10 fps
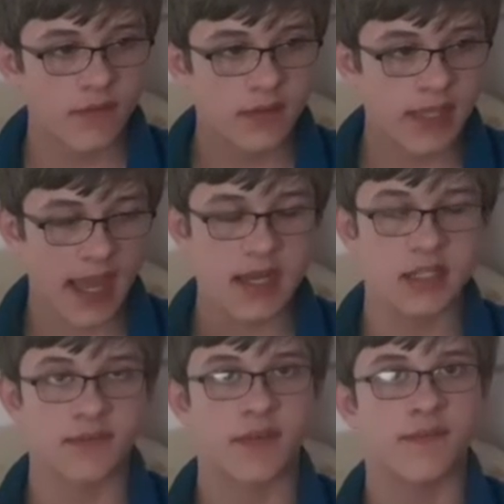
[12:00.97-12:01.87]
10
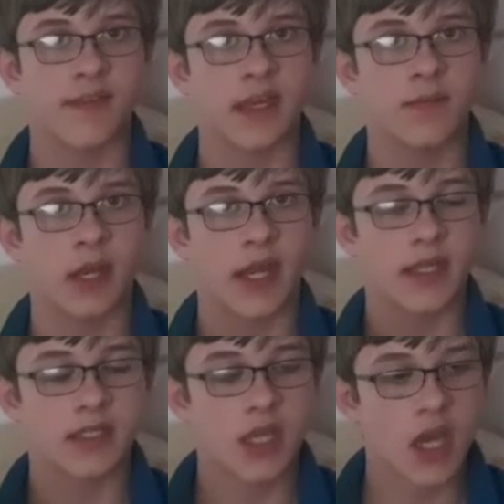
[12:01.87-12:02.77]
to 15
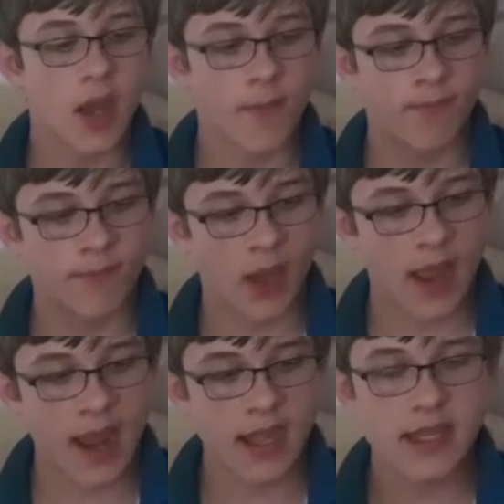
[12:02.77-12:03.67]
minutes. But
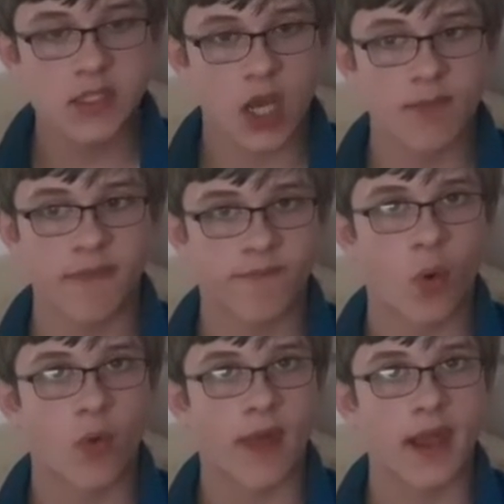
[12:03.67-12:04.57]
any time
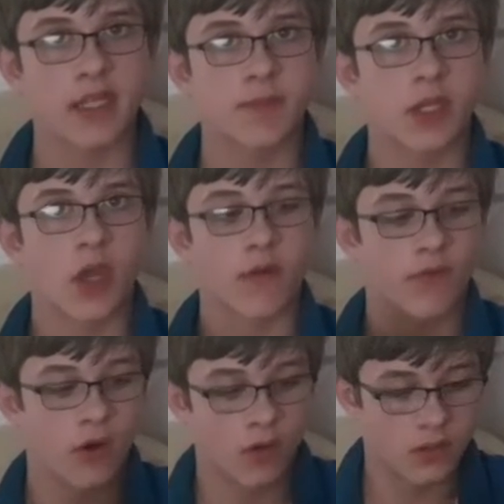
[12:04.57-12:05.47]
before that, and it's been going
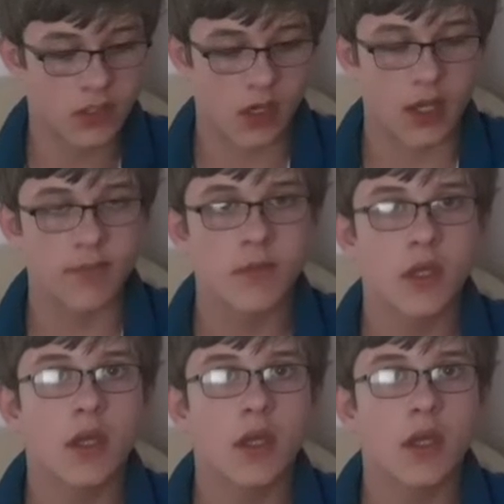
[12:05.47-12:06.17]
for a long time,